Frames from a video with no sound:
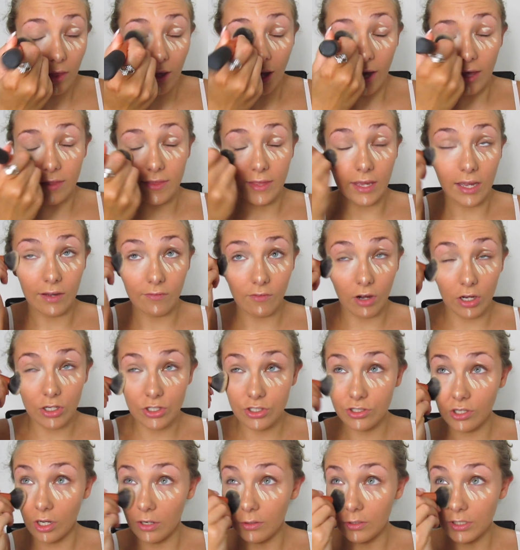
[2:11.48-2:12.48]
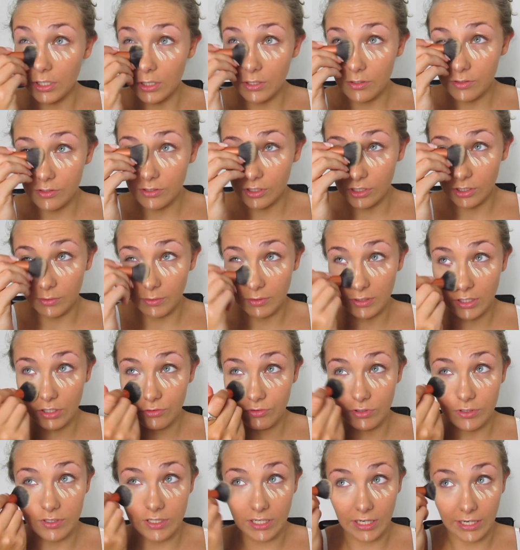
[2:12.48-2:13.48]
I think I've got so used to doing
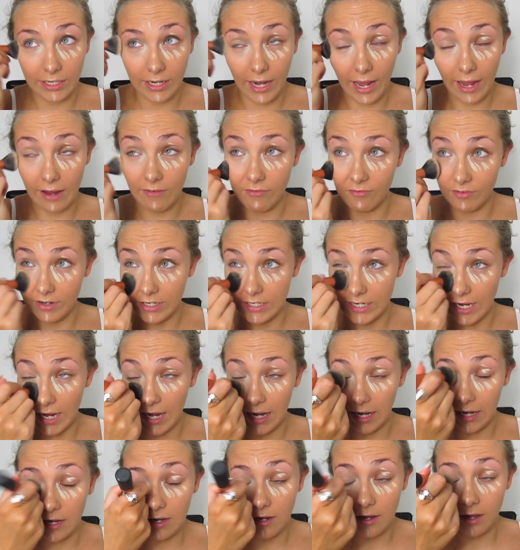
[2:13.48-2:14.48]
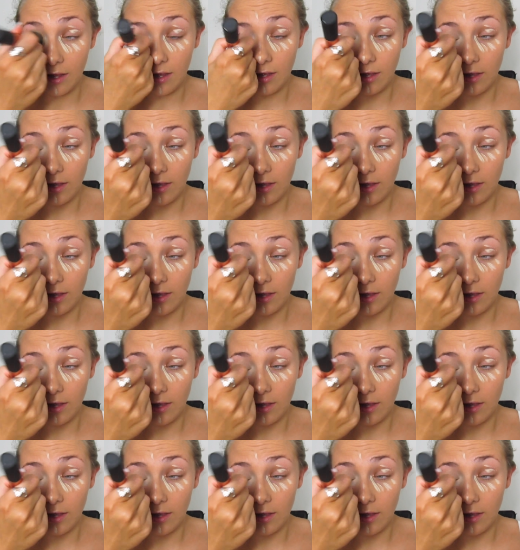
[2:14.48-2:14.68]
this routine every day